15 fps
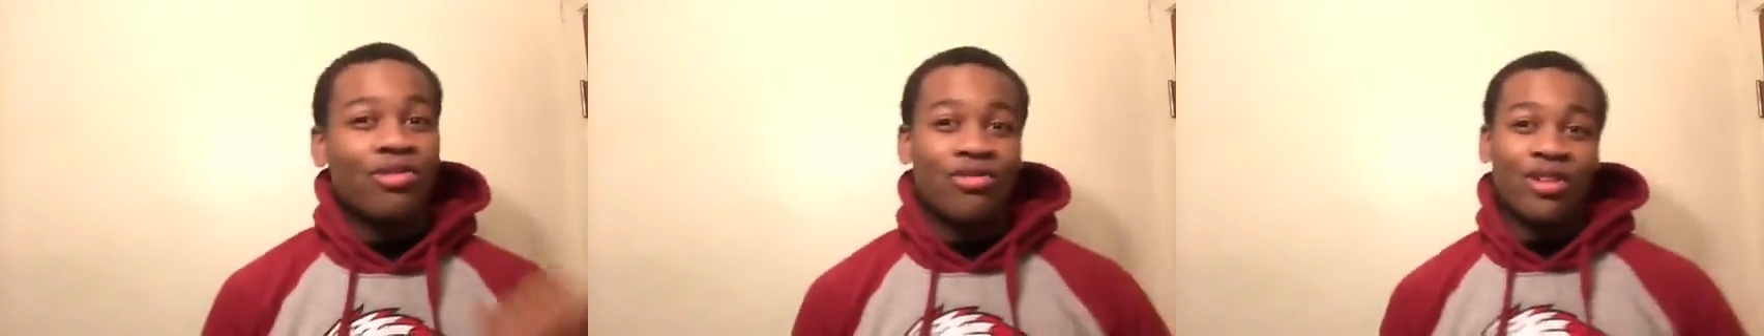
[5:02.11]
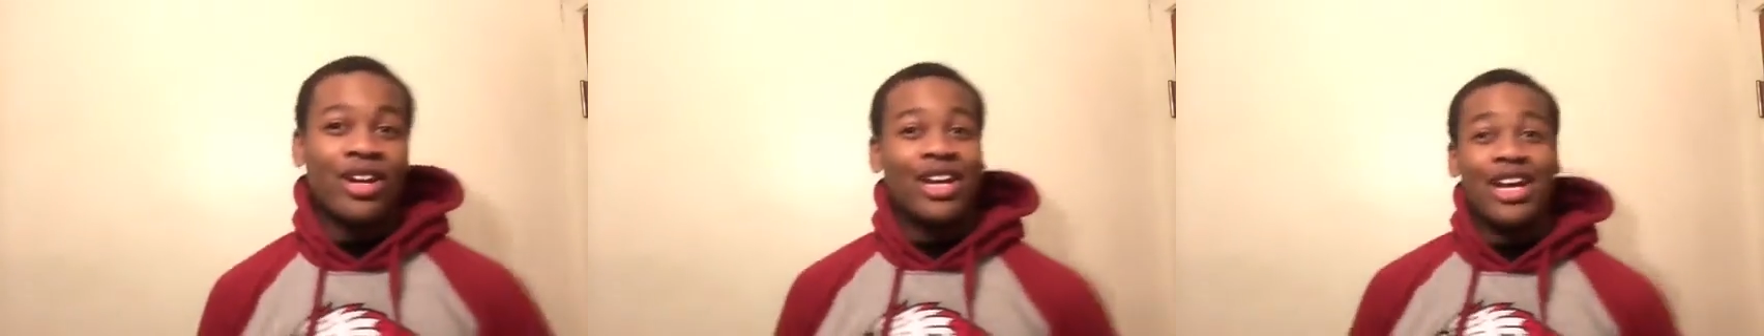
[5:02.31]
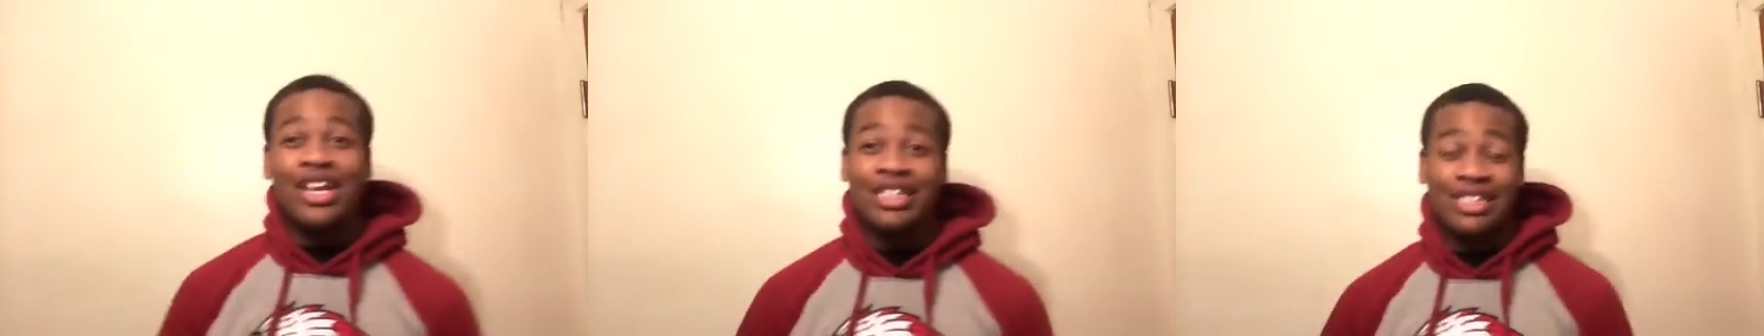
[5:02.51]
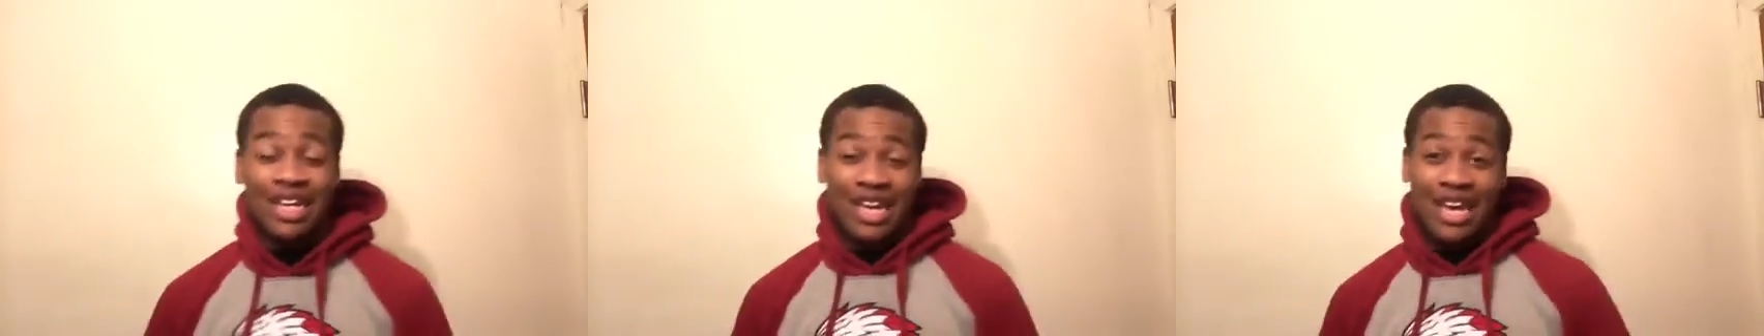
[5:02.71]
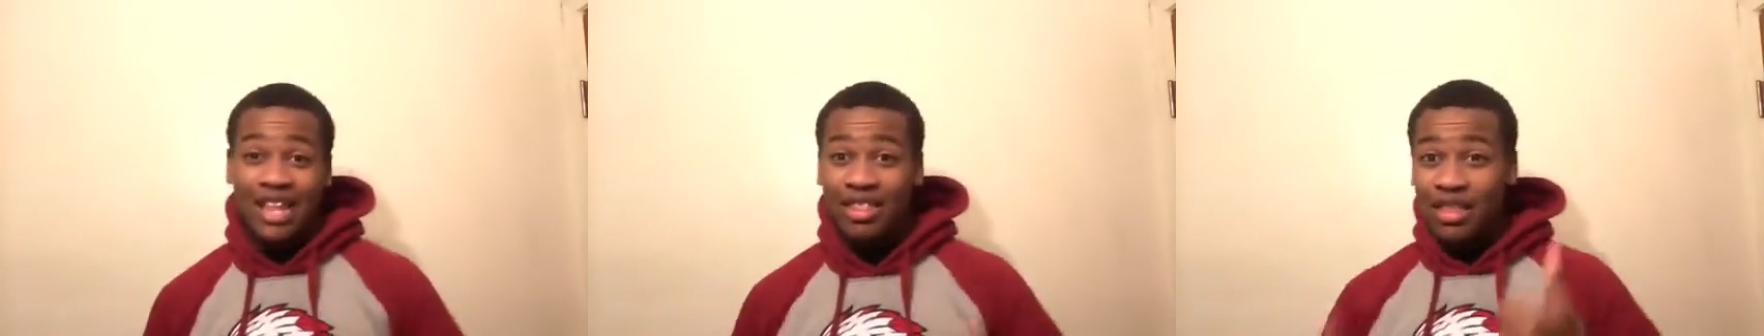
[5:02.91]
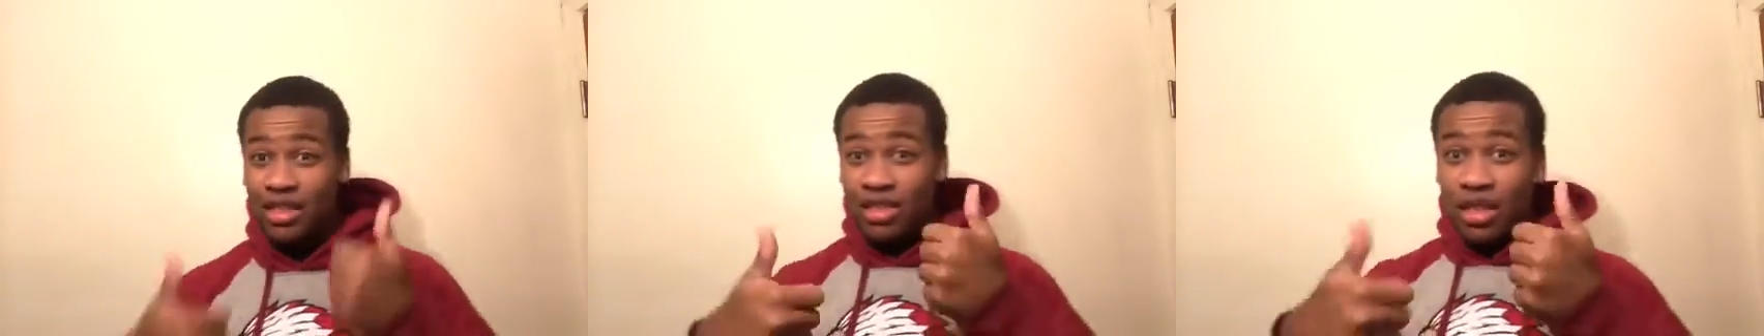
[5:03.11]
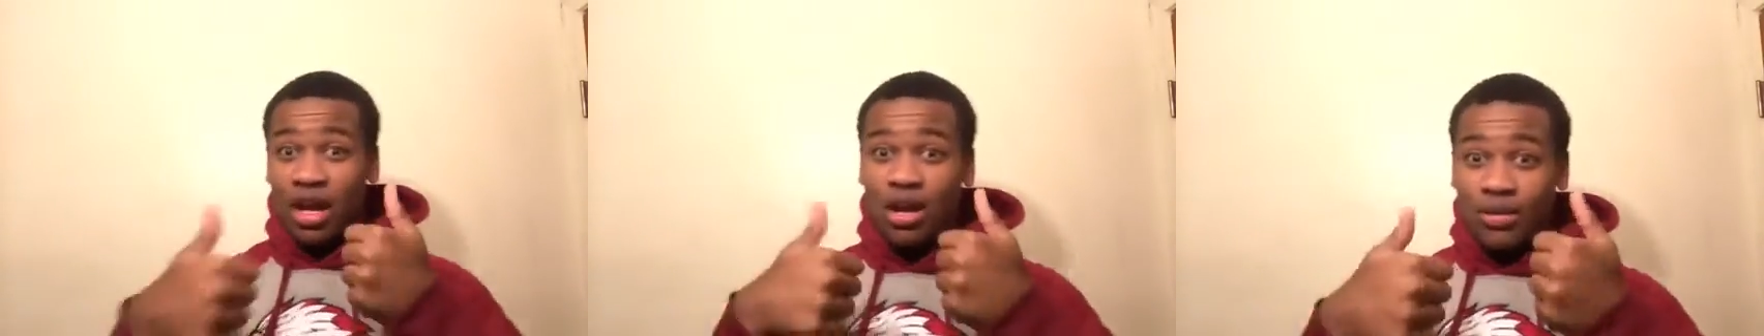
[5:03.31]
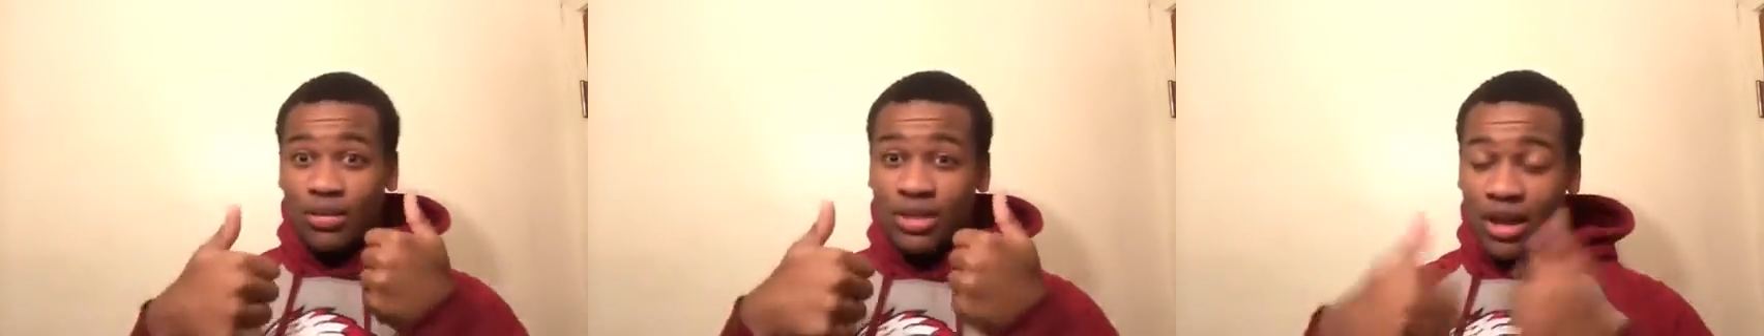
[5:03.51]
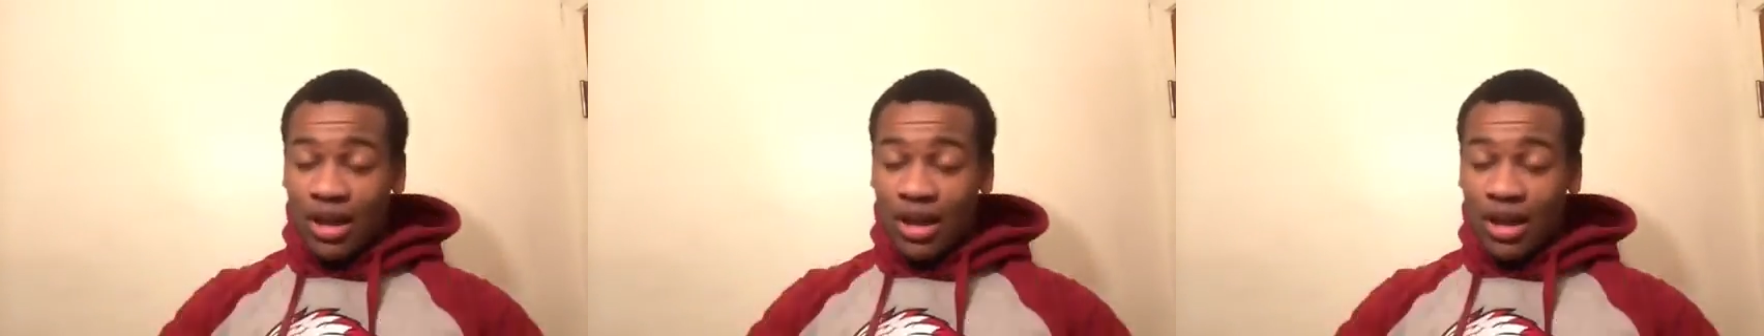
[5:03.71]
forget to hit the thumbs